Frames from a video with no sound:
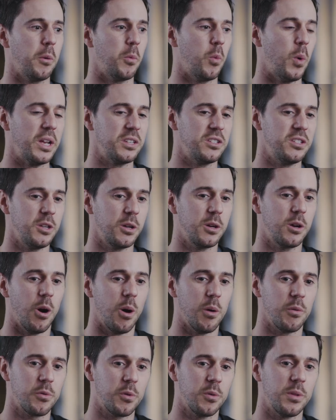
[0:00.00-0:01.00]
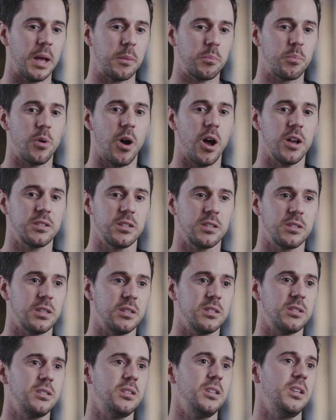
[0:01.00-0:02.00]
But once you go through that process
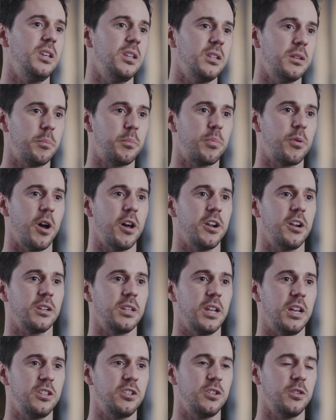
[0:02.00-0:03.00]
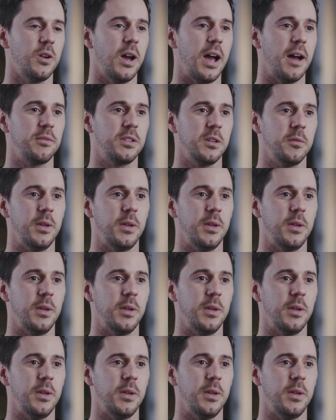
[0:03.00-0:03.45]
and see the product that you have